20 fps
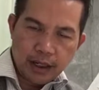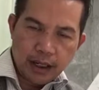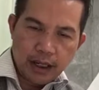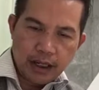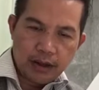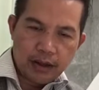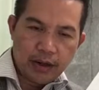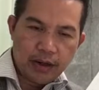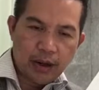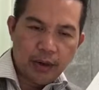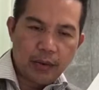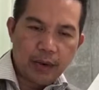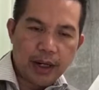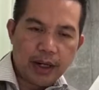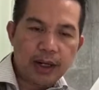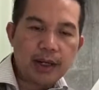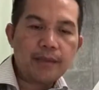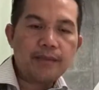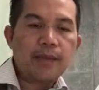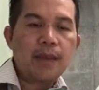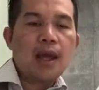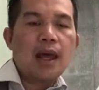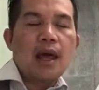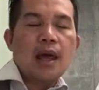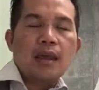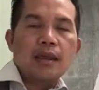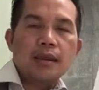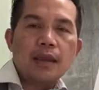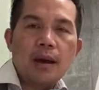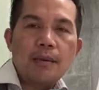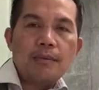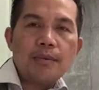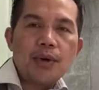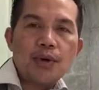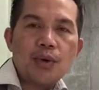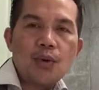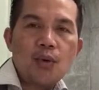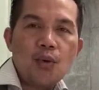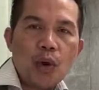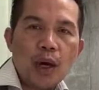Okay, they're now ready.
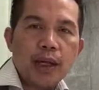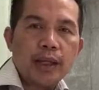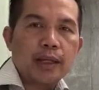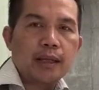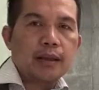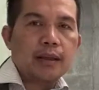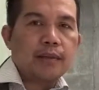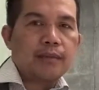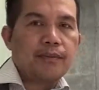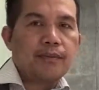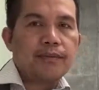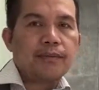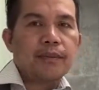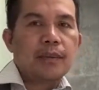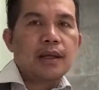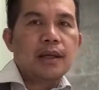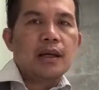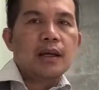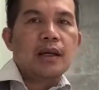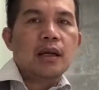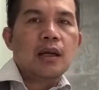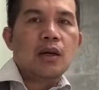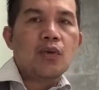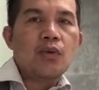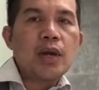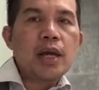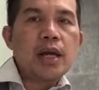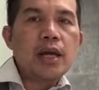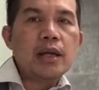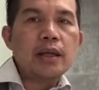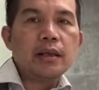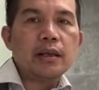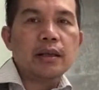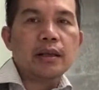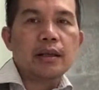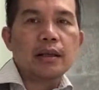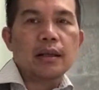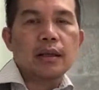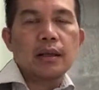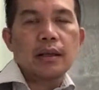Number one,
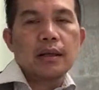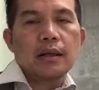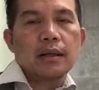green.